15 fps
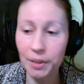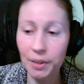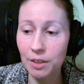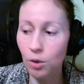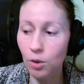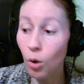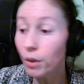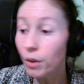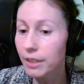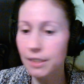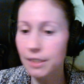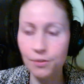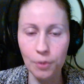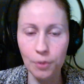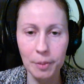The goal is
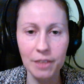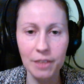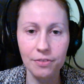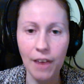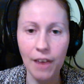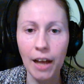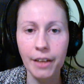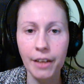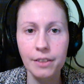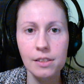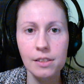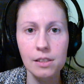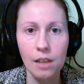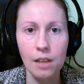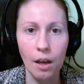for me to find
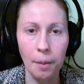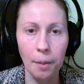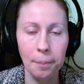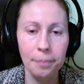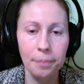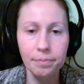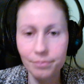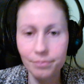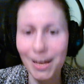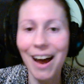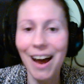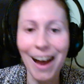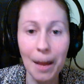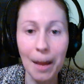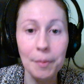a
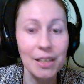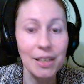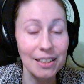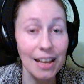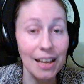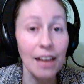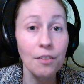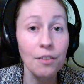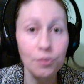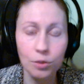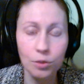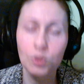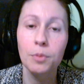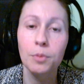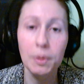time and day
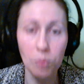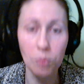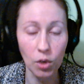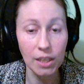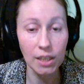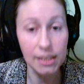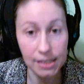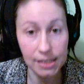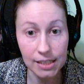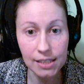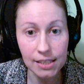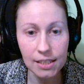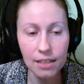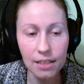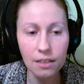to be more
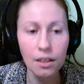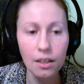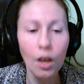consistent